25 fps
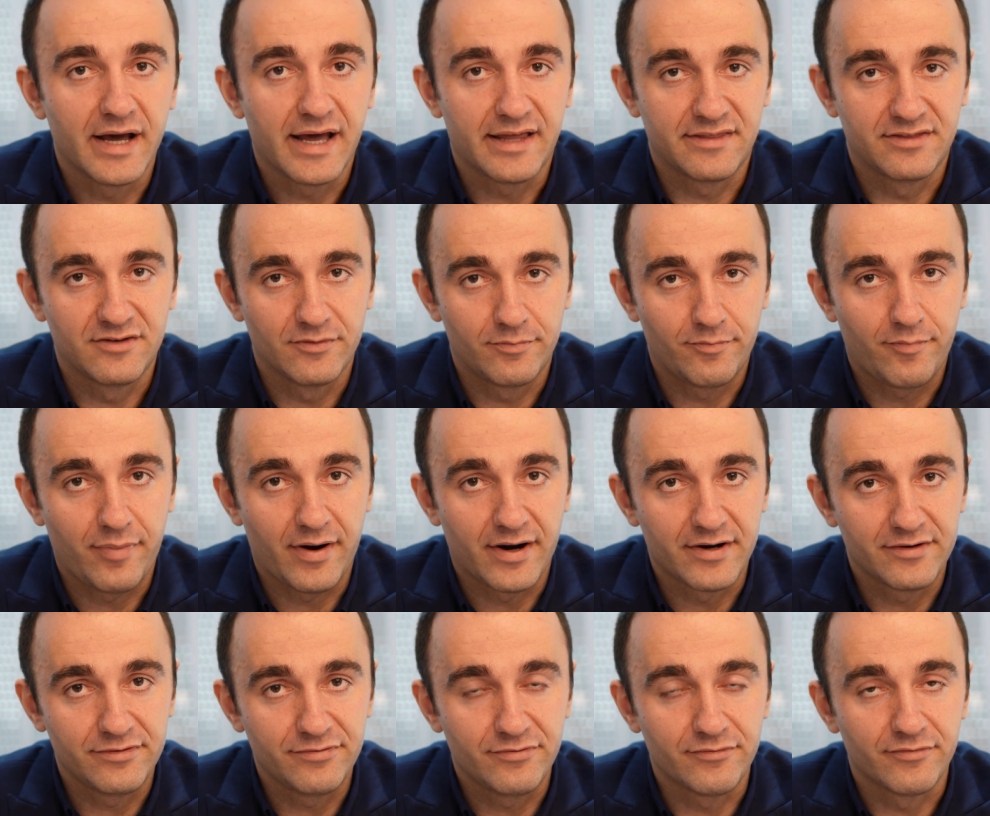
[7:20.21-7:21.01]
at the
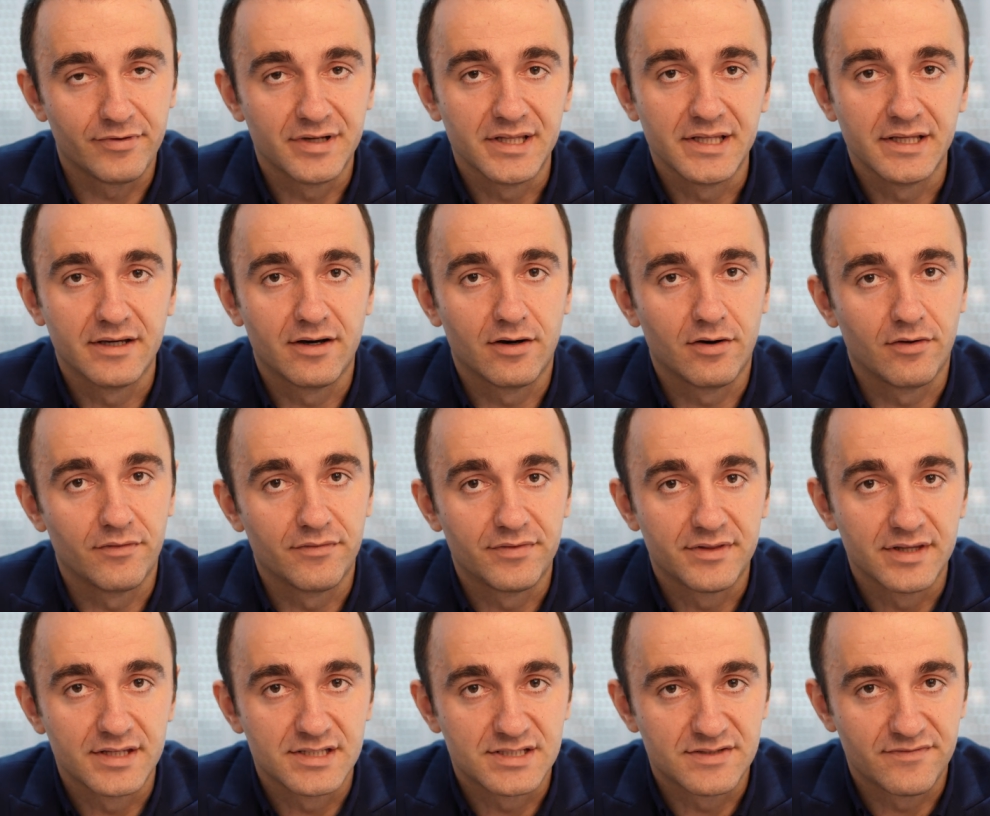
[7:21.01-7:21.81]
part 3
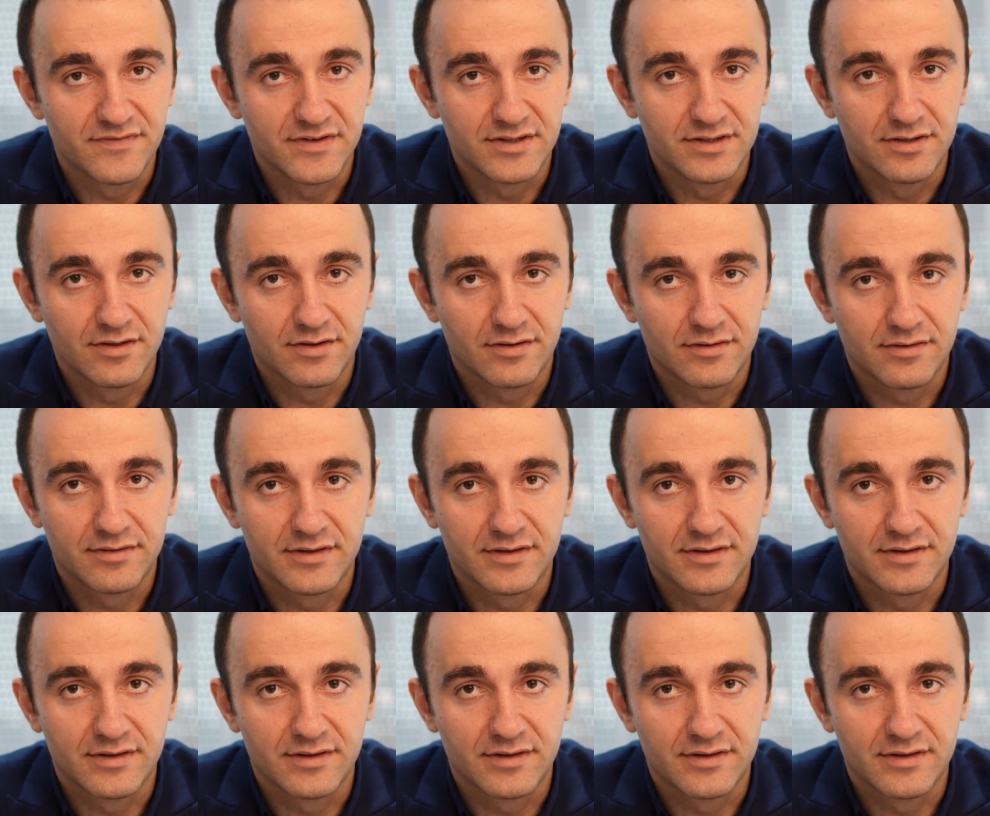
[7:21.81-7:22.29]
of this video.